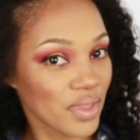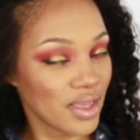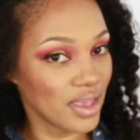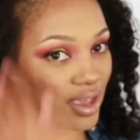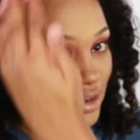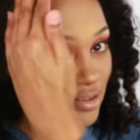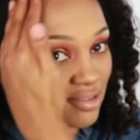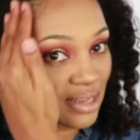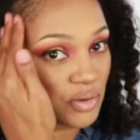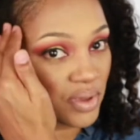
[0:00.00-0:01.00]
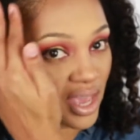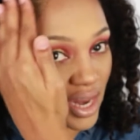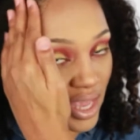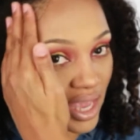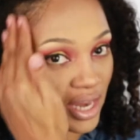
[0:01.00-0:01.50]
It doesn't seem to be
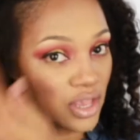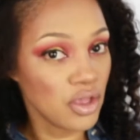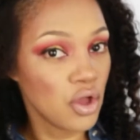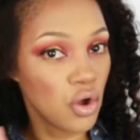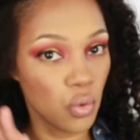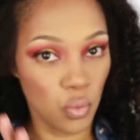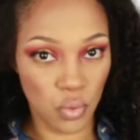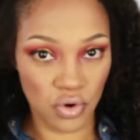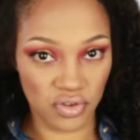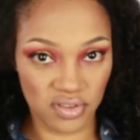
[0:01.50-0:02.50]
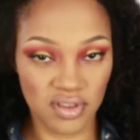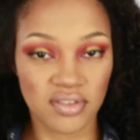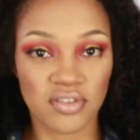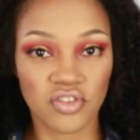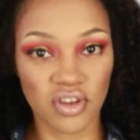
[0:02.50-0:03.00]
getting any worse.
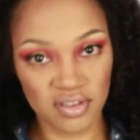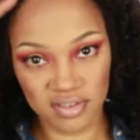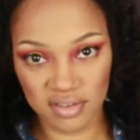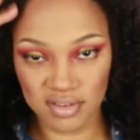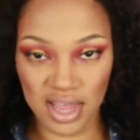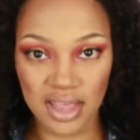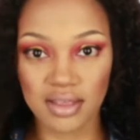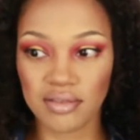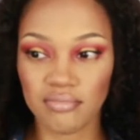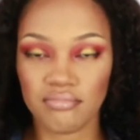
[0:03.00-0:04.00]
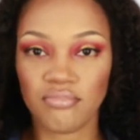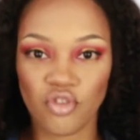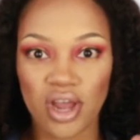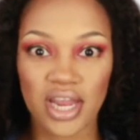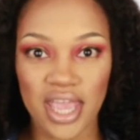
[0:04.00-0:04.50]
It's just like
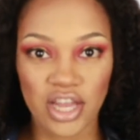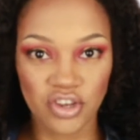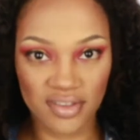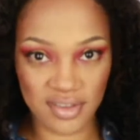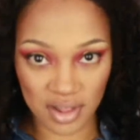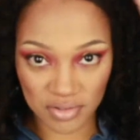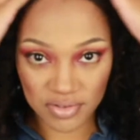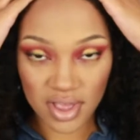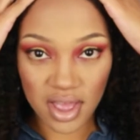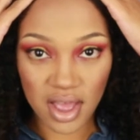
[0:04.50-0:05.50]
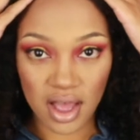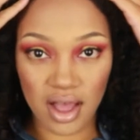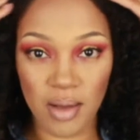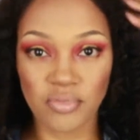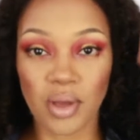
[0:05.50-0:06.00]
trying to catch itself.
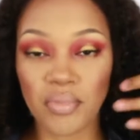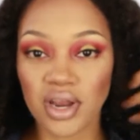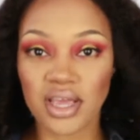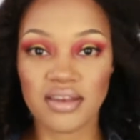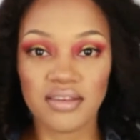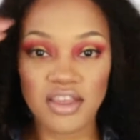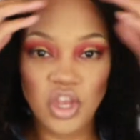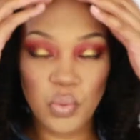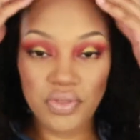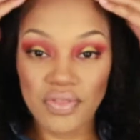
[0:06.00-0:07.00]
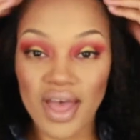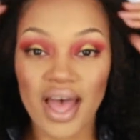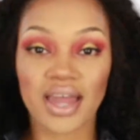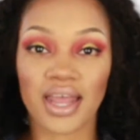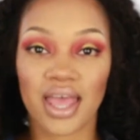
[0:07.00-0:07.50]
So I'm going to continue with
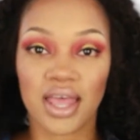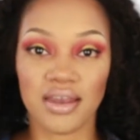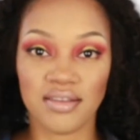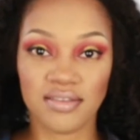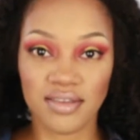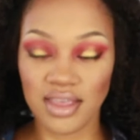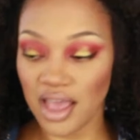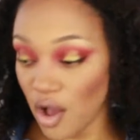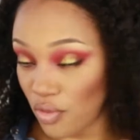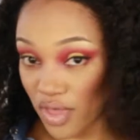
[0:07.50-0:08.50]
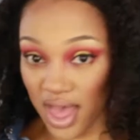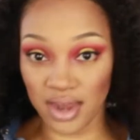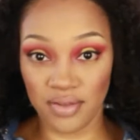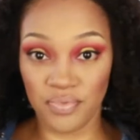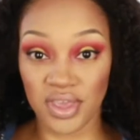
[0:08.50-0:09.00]
that and see how
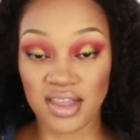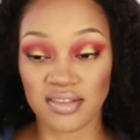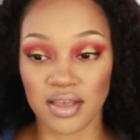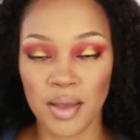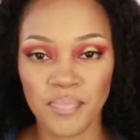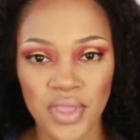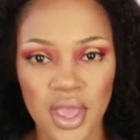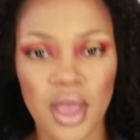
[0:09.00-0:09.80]
that thickens up.